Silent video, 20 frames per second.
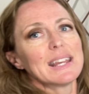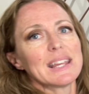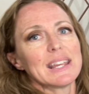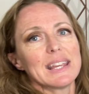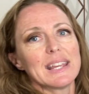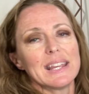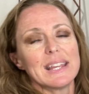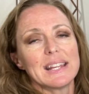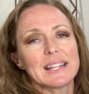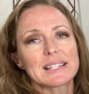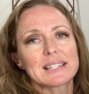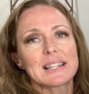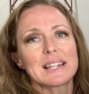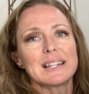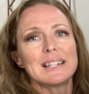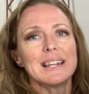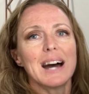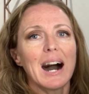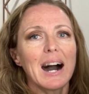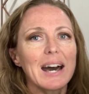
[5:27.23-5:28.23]
is
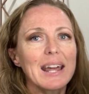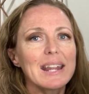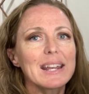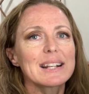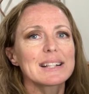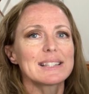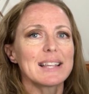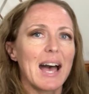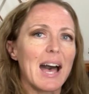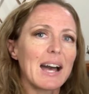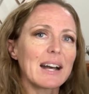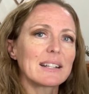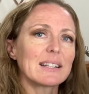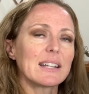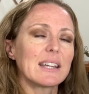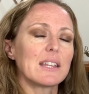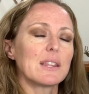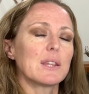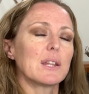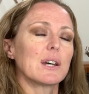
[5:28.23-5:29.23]
not
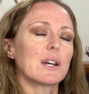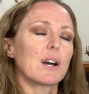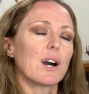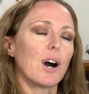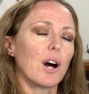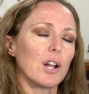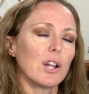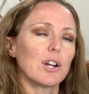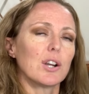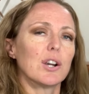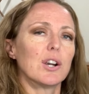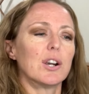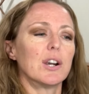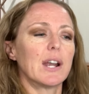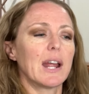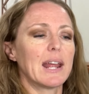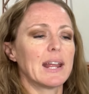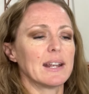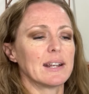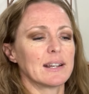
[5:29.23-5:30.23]
exactly the color
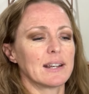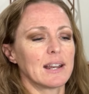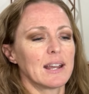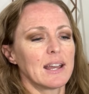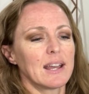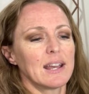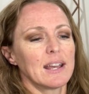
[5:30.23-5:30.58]
and